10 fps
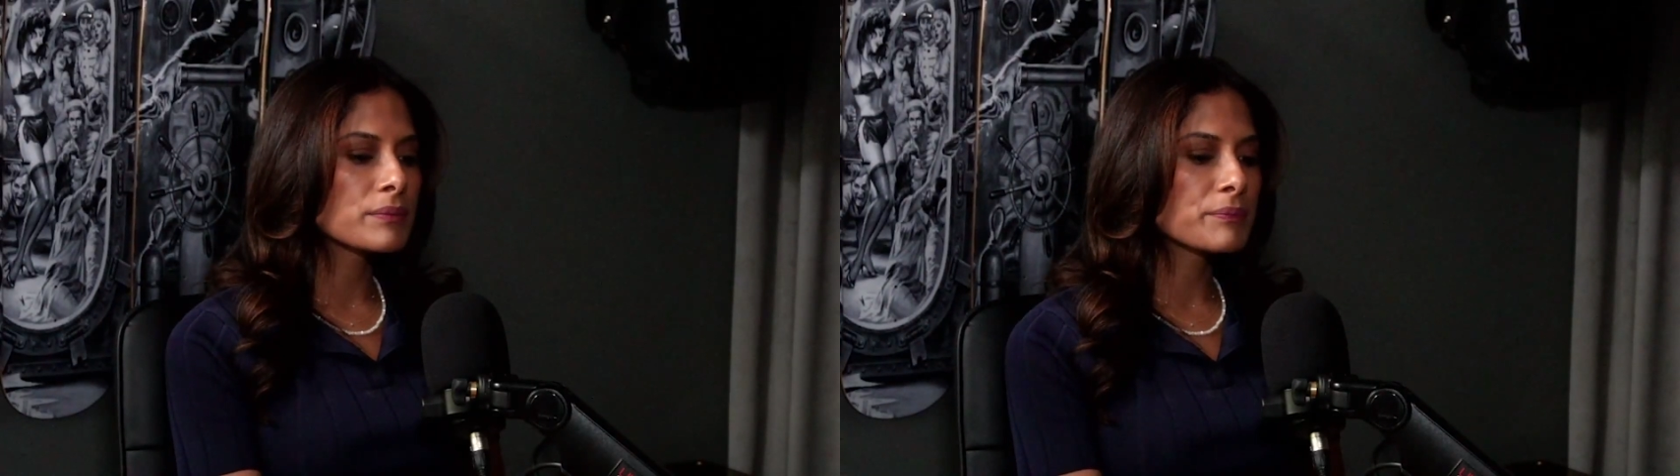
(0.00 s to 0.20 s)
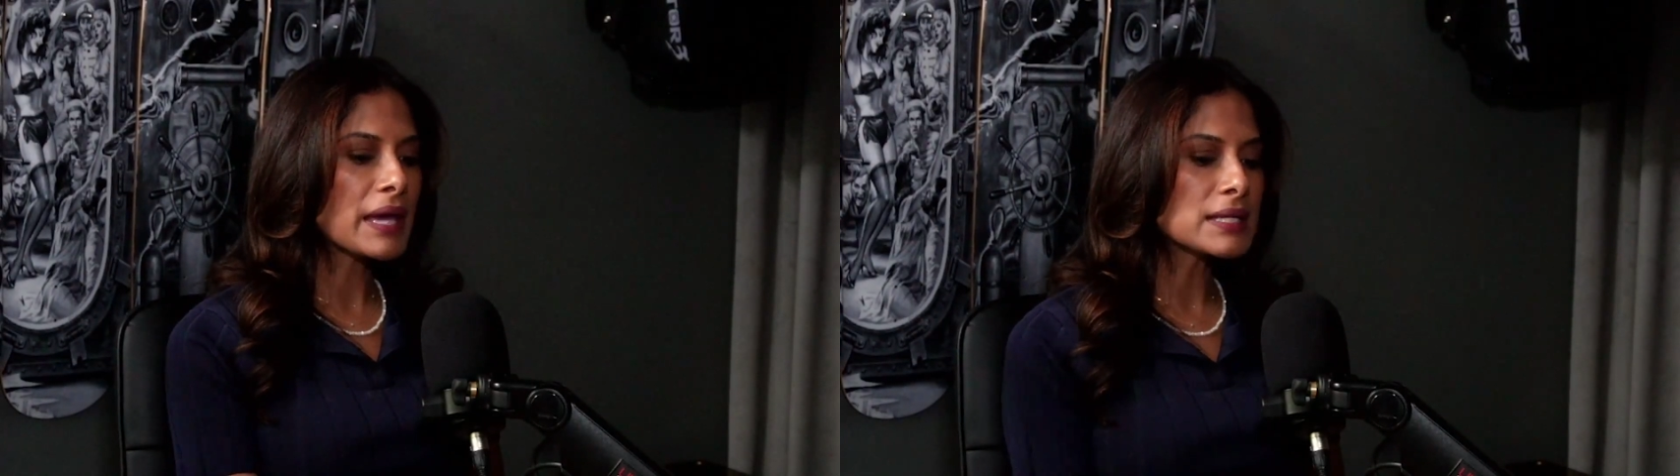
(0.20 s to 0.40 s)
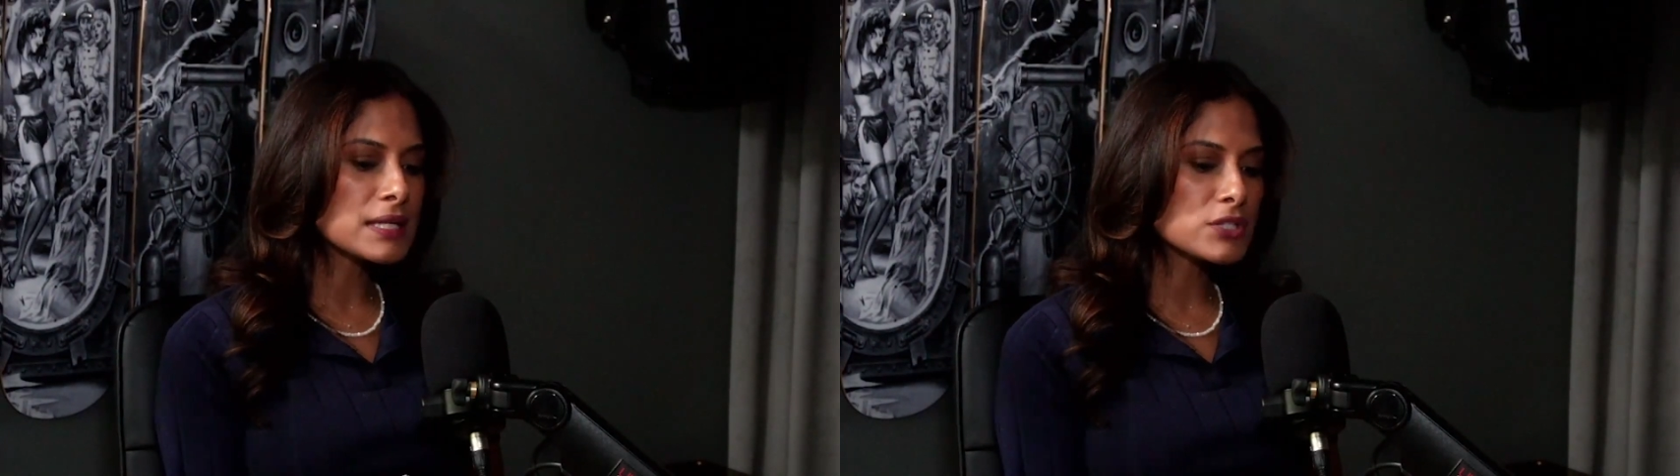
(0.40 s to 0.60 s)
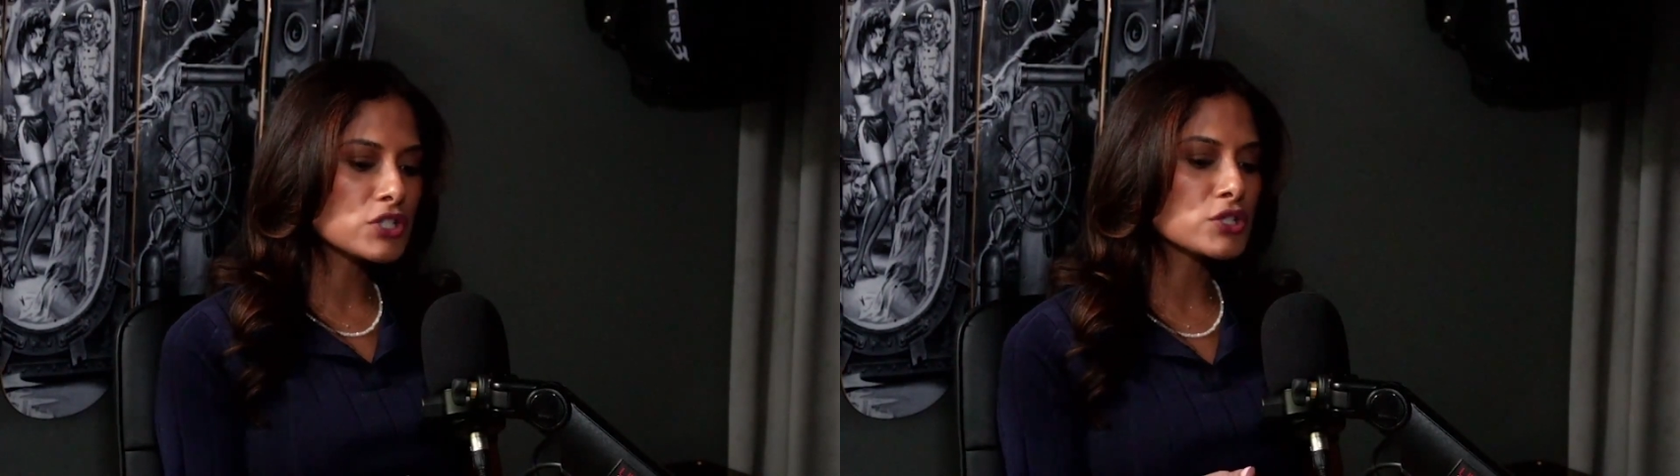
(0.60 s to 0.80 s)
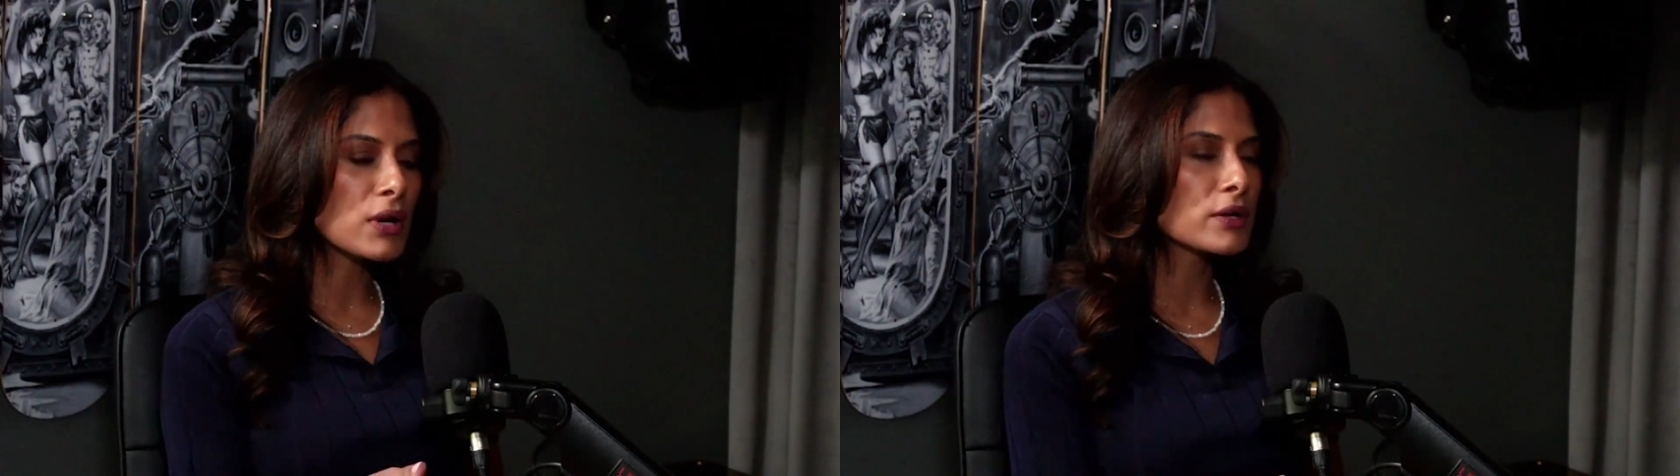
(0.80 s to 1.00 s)
pay
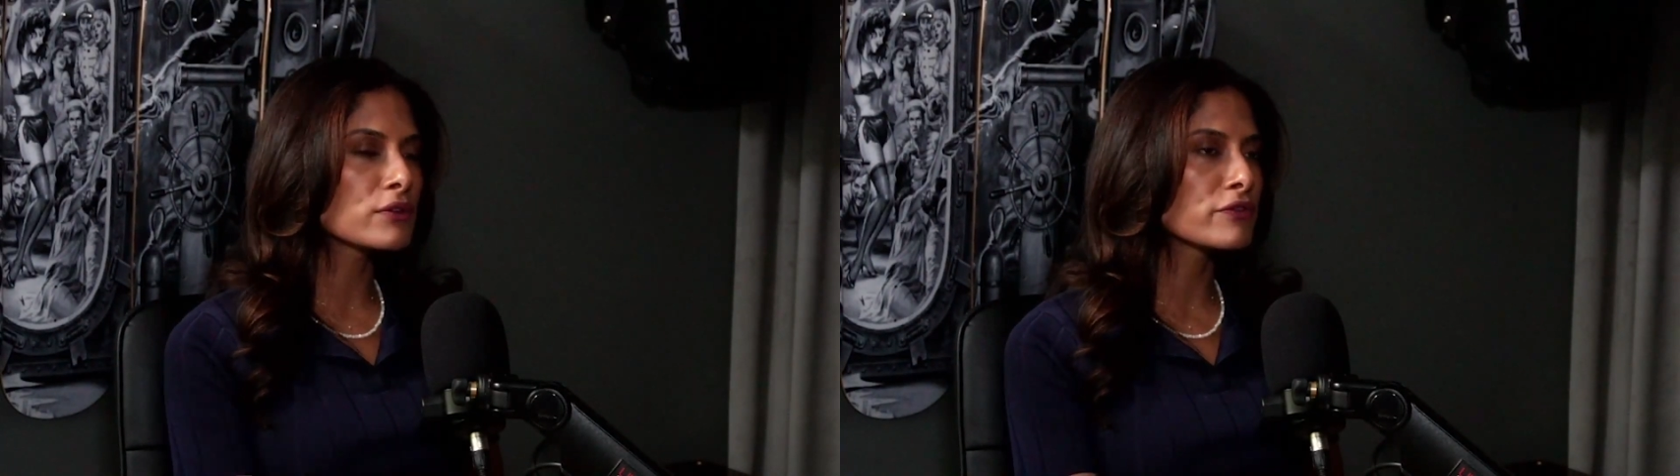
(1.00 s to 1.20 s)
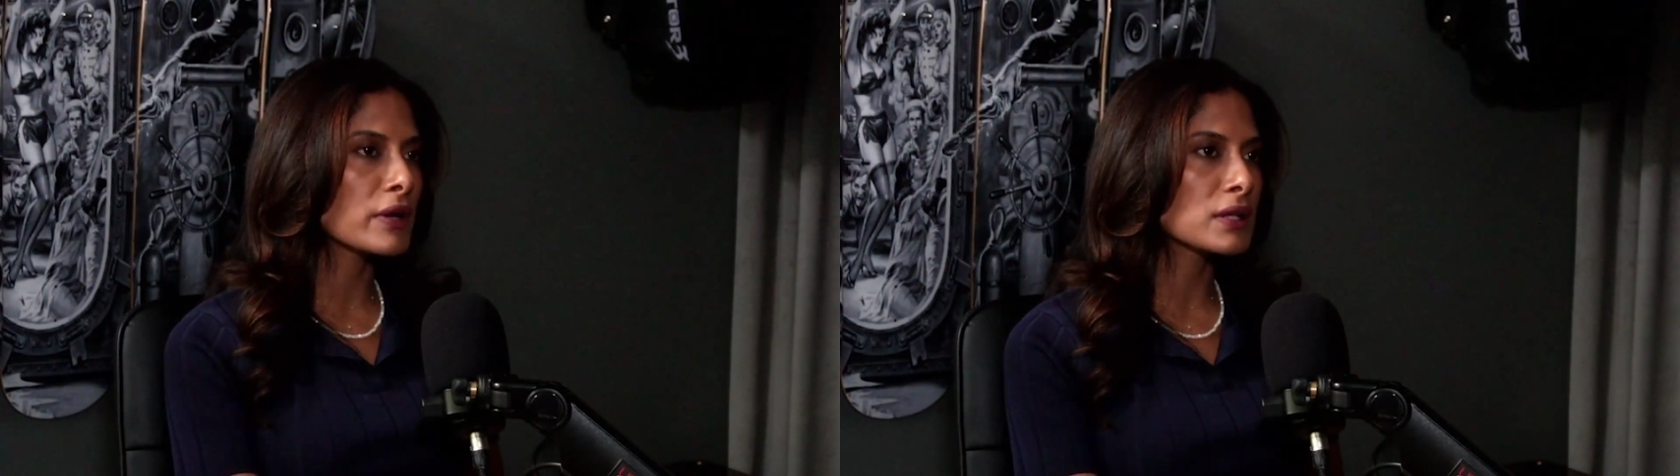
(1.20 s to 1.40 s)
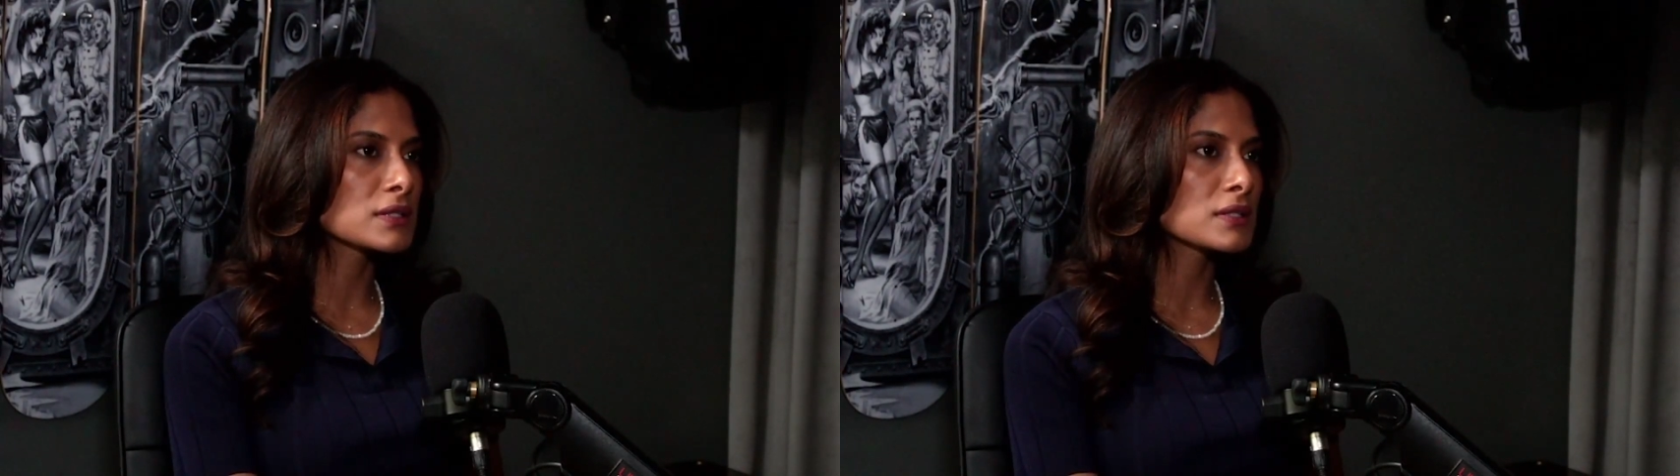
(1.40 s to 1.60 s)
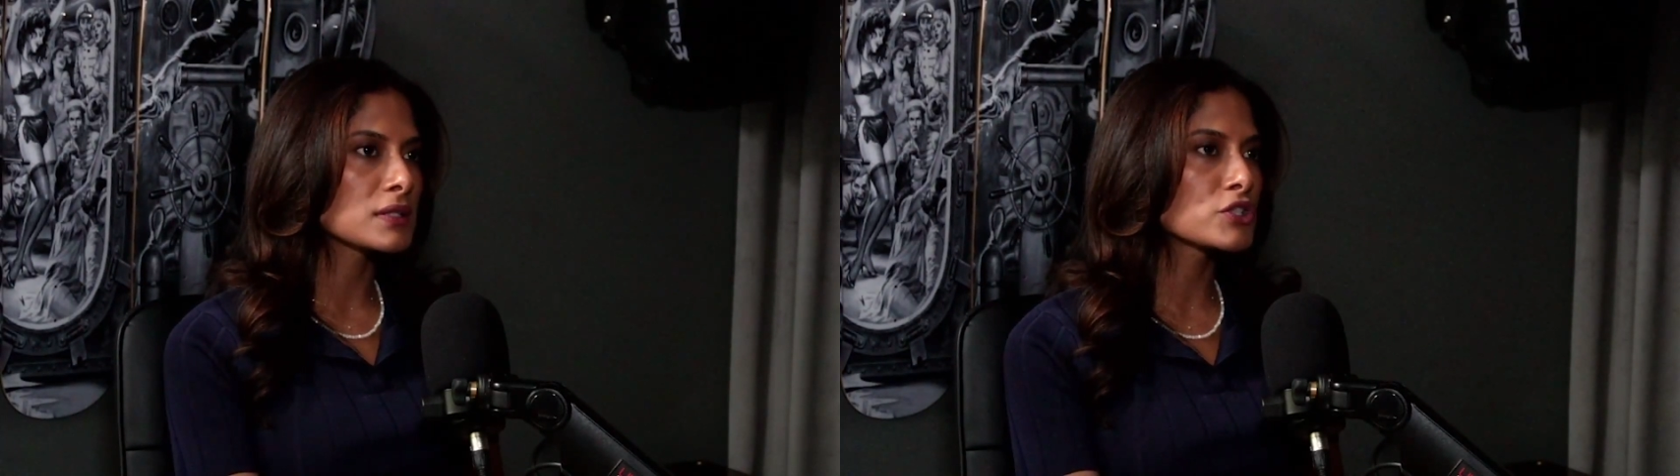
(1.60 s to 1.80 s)
attention to how you felt